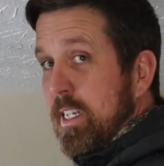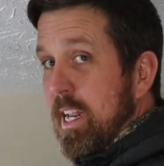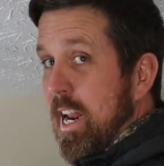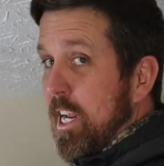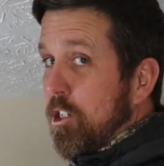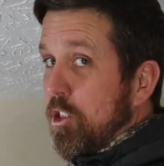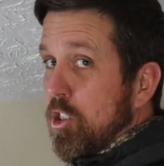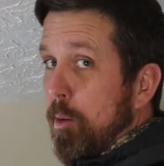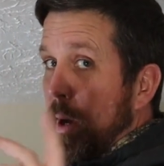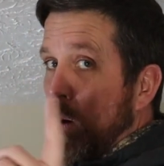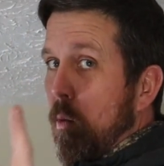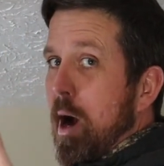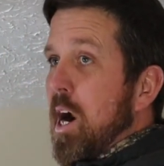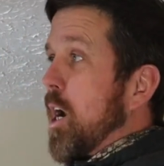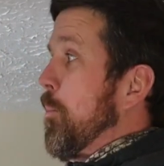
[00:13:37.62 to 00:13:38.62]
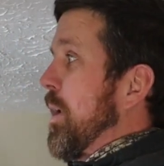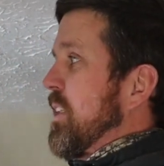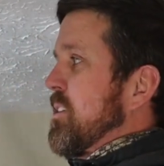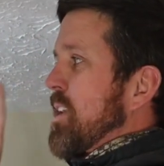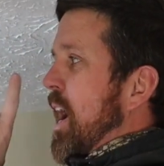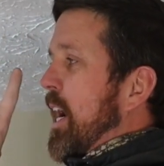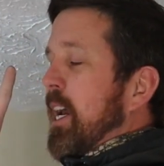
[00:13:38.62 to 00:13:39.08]
connector is on my wire, but
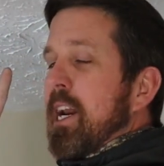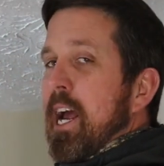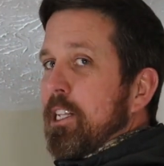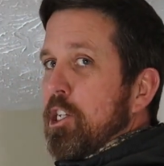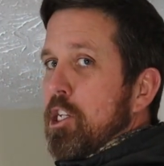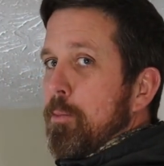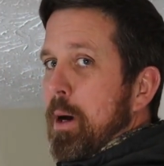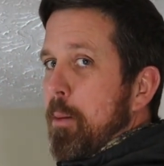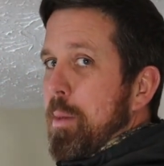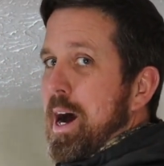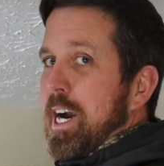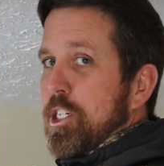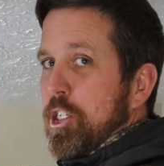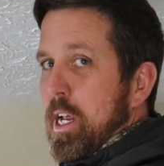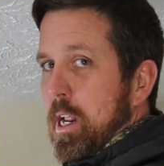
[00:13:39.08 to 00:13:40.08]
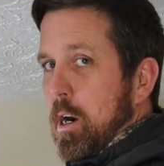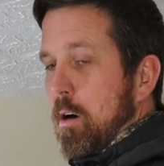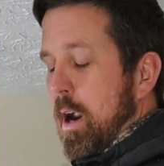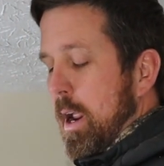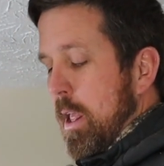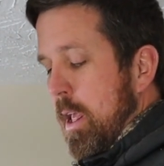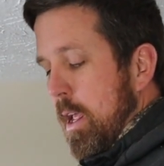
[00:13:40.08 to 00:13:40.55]
it's not connected to my box yet, all
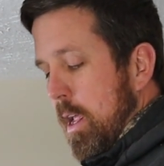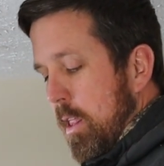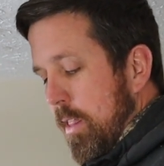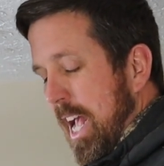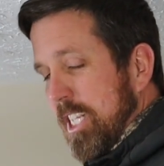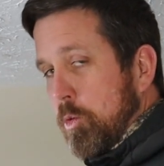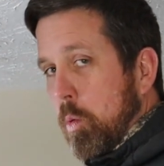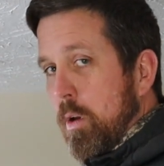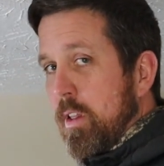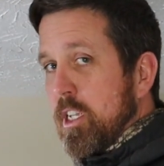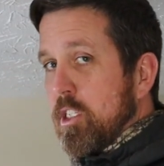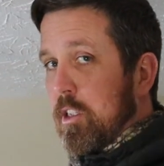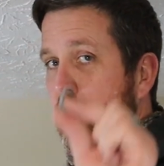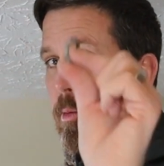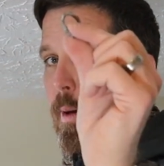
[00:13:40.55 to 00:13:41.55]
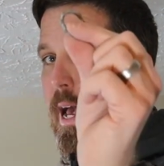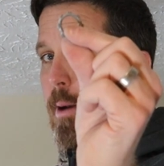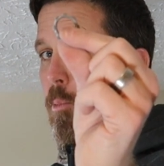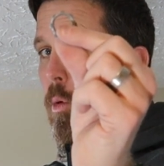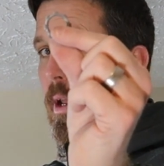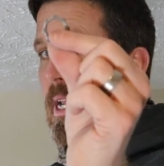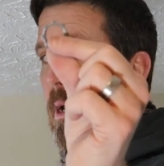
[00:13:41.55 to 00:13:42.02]
right? That's where this little
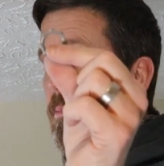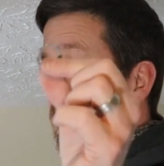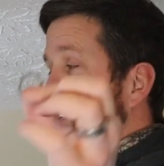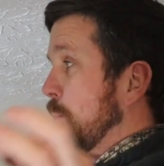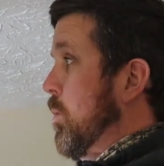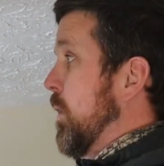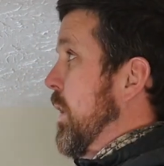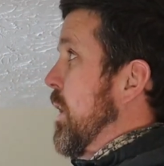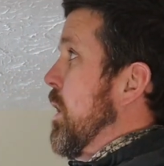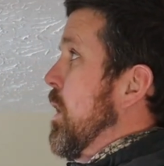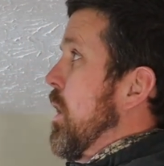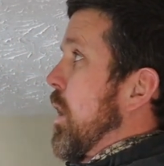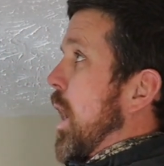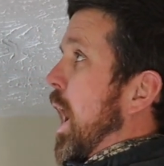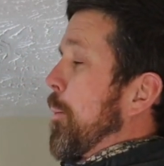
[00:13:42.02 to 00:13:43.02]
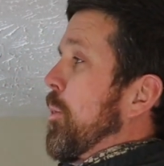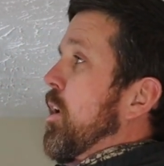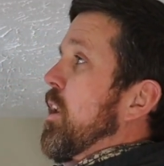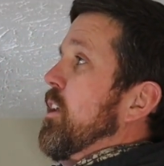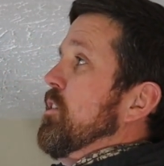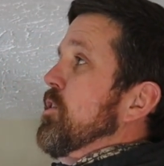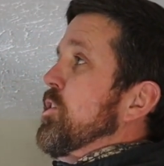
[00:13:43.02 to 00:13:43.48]
bad boy comes into play. I'm going
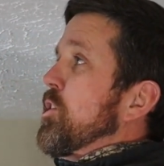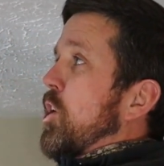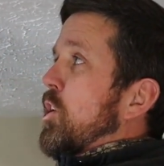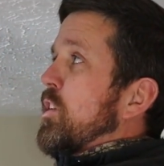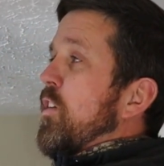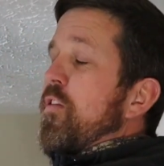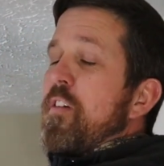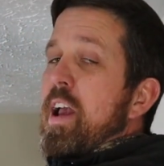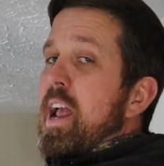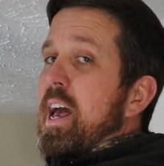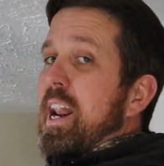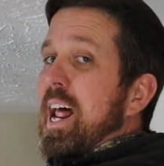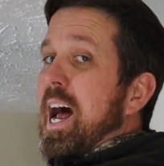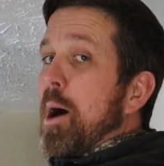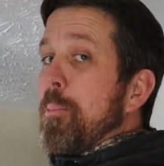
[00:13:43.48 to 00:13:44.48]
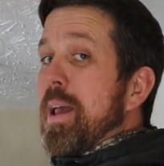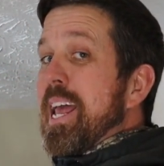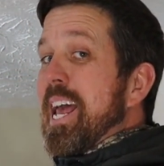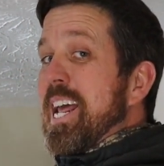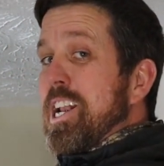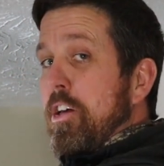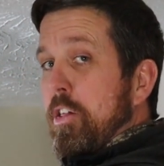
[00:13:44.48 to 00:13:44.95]
to insert the fan up
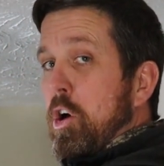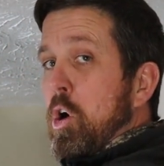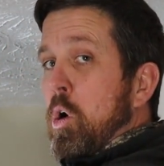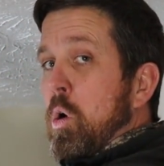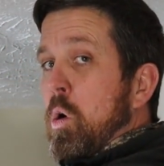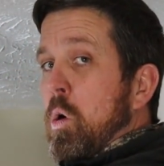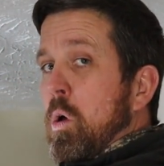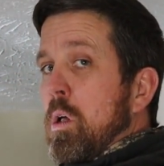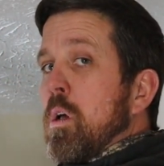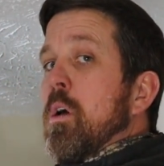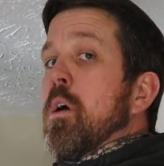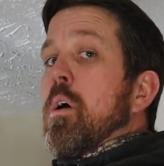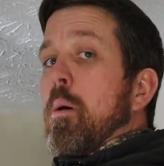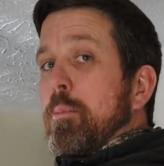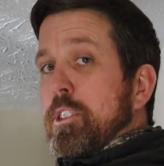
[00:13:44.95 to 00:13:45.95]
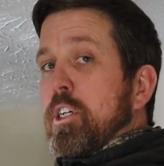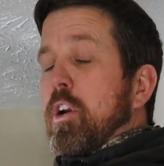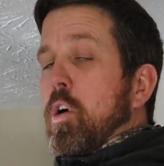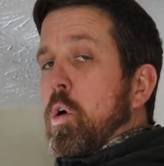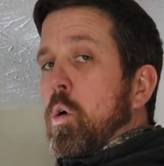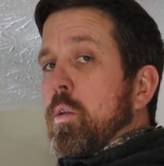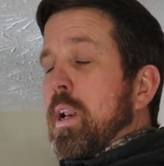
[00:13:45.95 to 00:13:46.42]
into the hole. I'm just
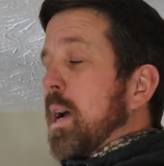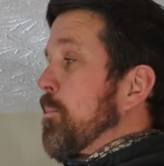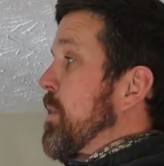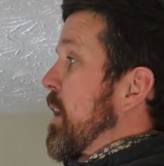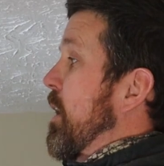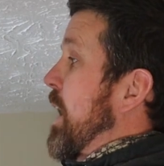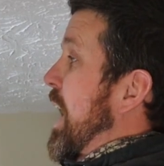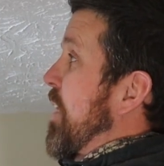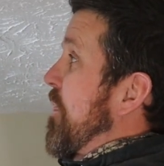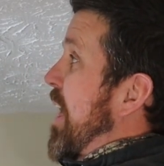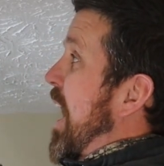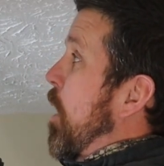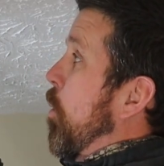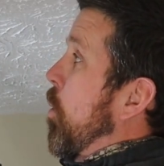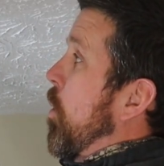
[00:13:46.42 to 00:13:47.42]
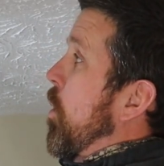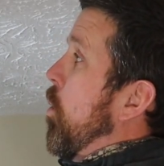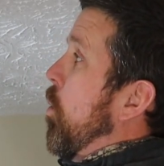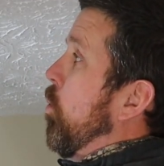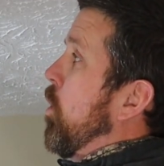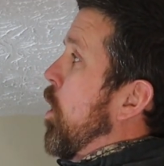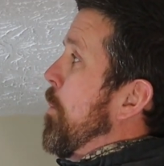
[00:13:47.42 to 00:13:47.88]
going to hold it up there, and that
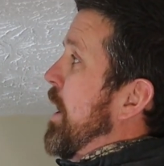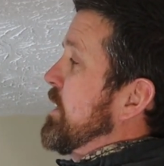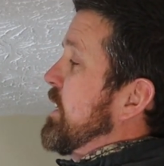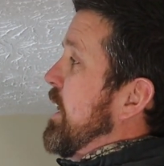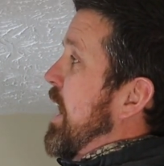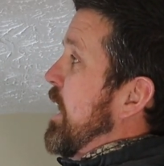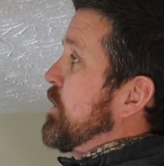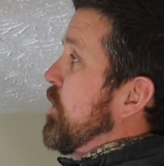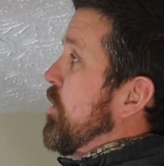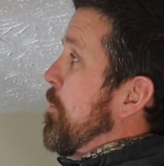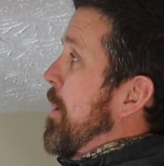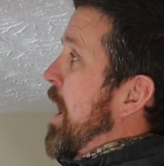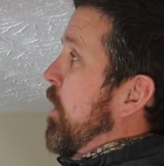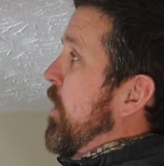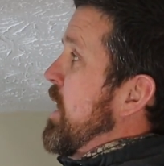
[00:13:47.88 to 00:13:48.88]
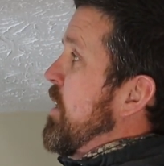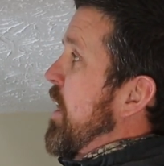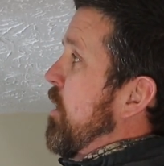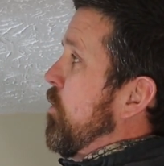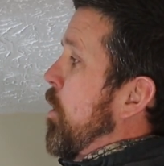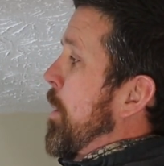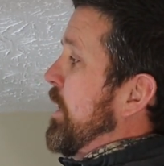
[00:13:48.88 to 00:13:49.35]
Romex connector, the male end of
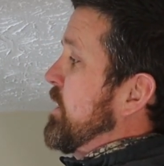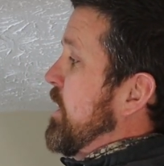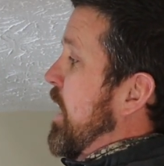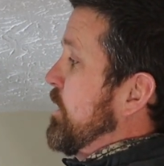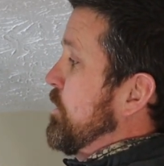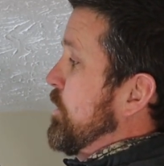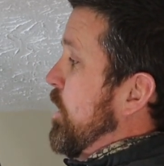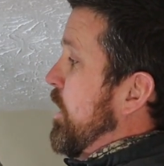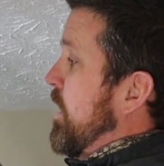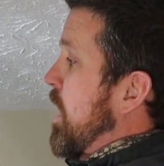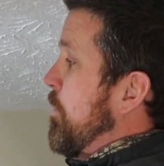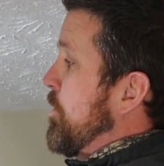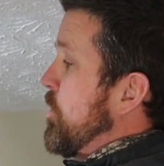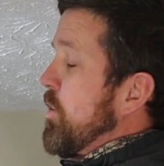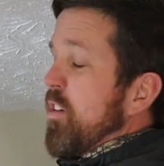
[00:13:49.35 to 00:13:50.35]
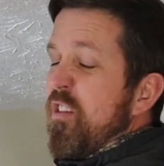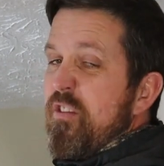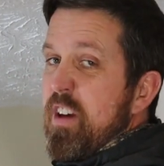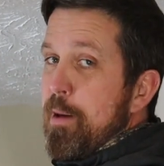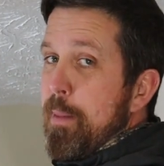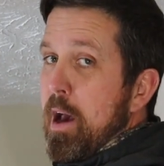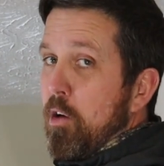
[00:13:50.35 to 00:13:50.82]
that Romex connector, is going to come through the
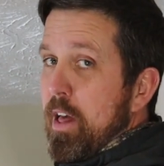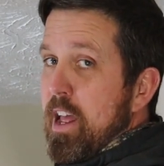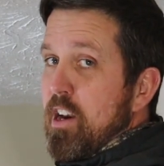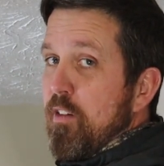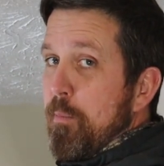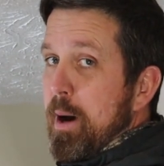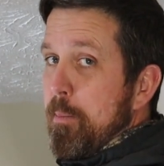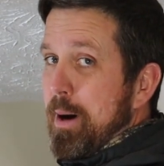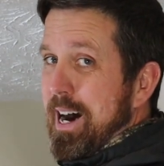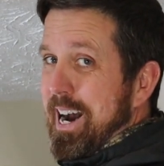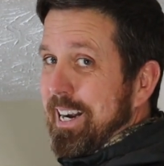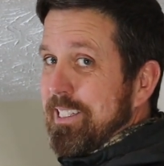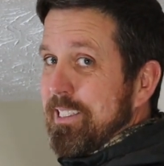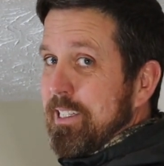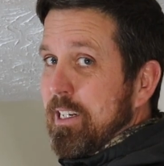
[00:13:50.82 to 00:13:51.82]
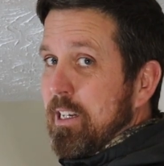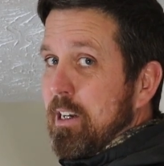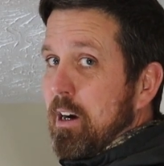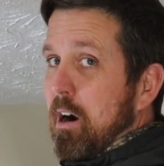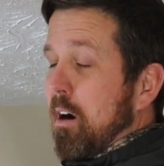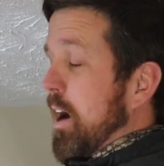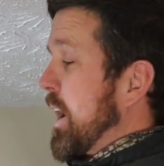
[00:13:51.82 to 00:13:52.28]
female end of my box.
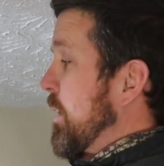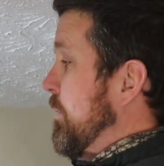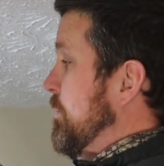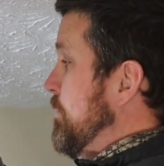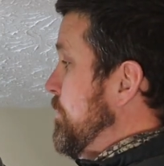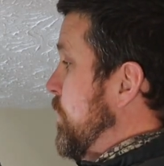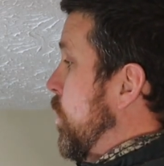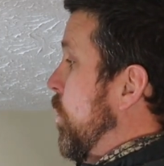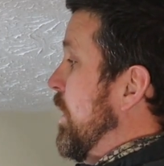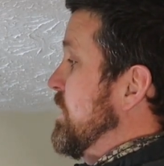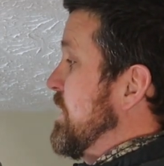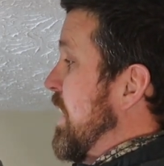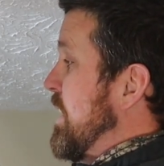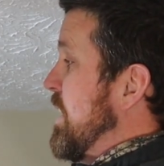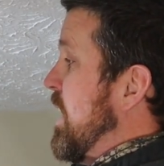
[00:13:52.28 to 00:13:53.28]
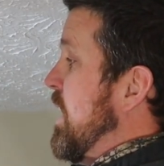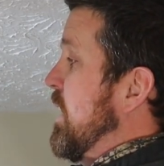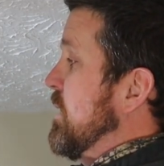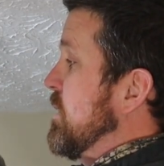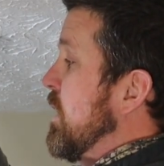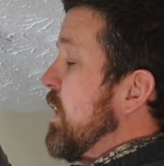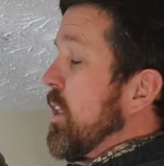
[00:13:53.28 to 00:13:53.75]
All right, once that
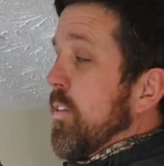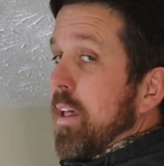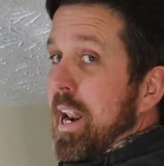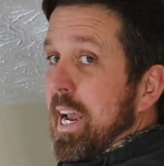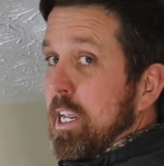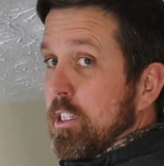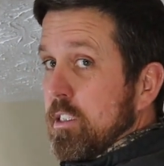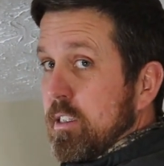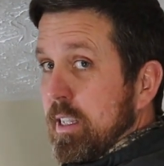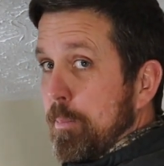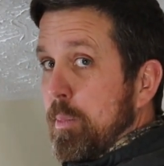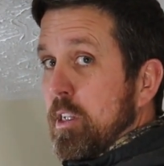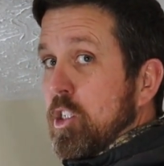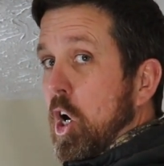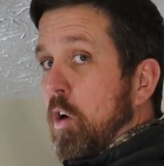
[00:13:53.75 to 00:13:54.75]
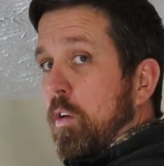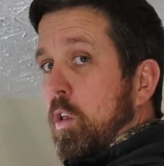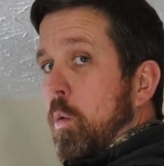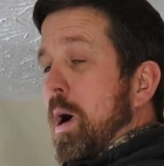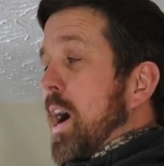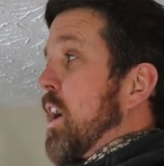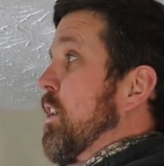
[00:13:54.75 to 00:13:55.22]
does, then I can slip this over
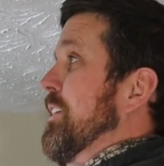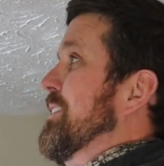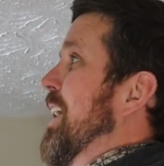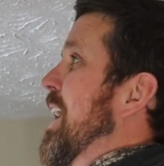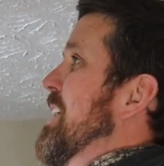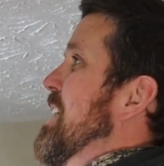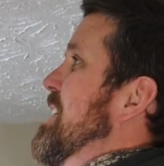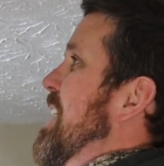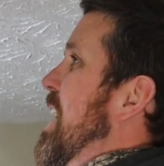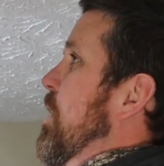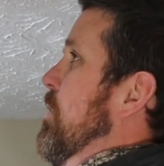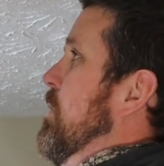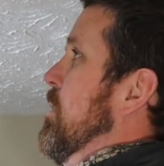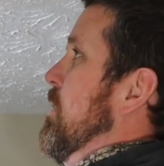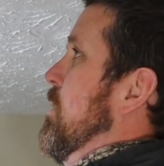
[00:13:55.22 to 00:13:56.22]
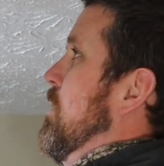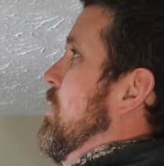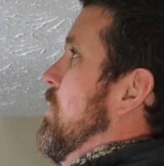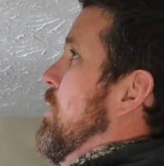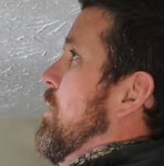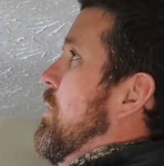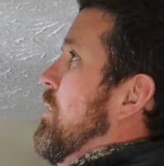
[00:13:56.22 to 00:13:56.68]
the wire and tighten it down.
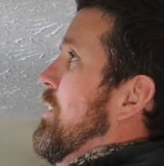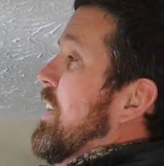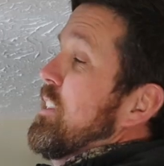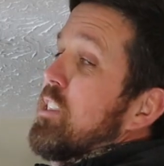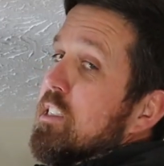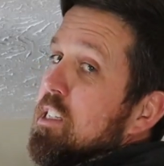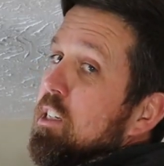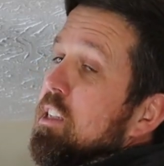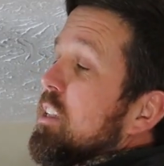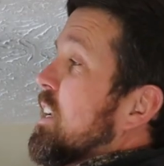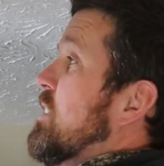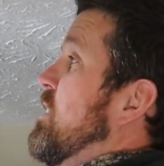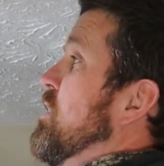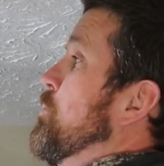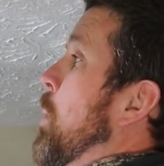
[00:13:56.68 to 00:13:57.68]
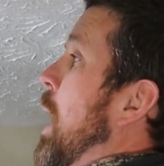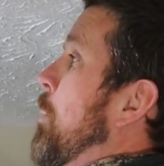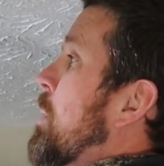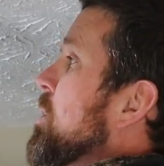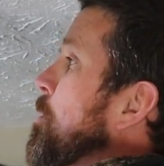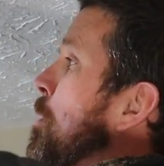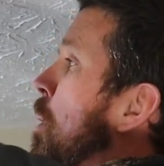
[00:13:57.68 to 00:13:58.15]
This is
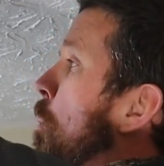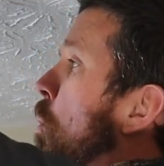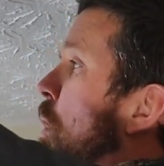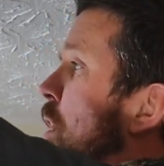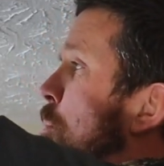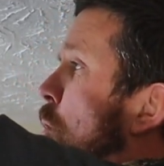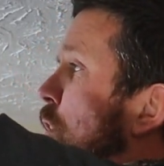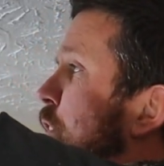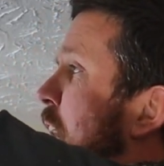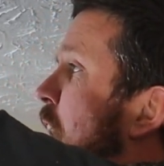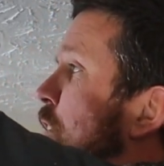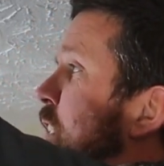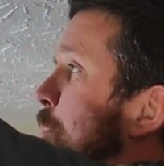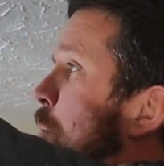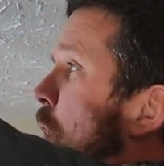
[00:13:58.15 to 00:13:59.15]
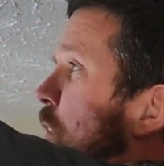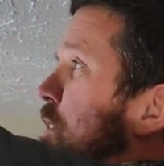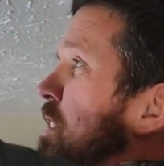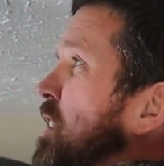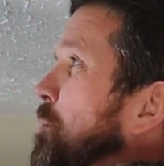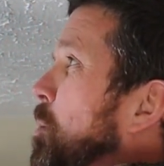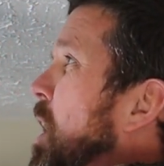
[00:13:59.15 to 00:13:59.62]
probably one of the more challenging parts
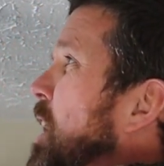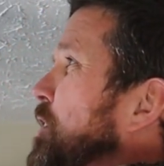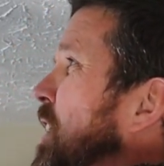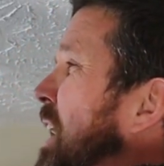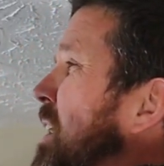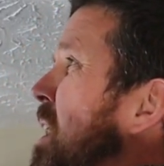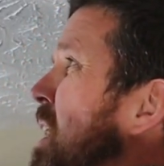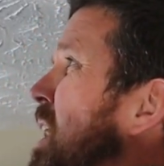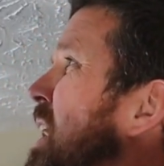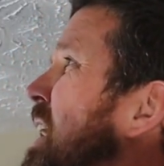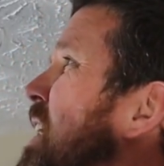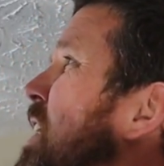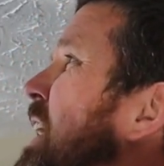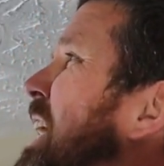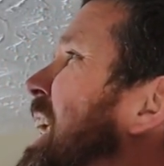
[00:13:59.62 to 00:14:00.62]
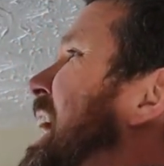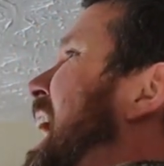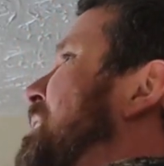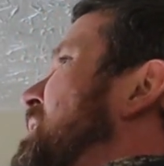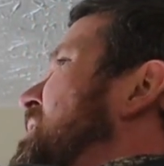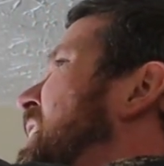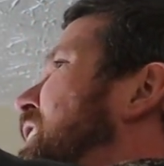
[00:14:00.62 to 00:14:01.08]
of this project, getting
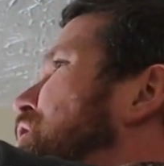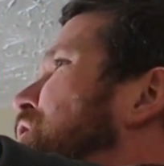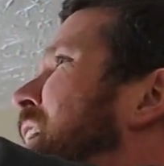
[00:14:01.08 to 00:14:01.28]
everything